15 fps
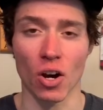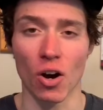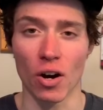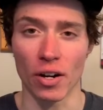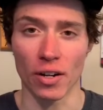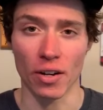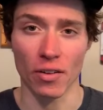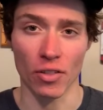
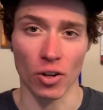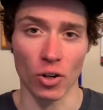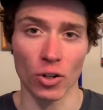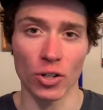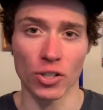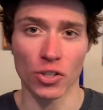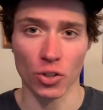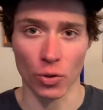on the
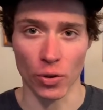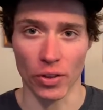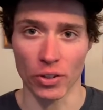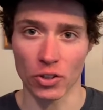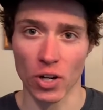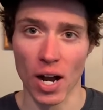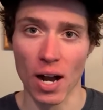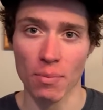hoods or the
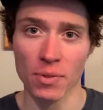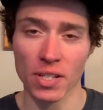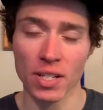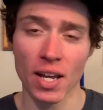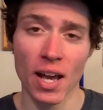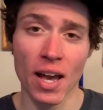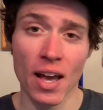drops.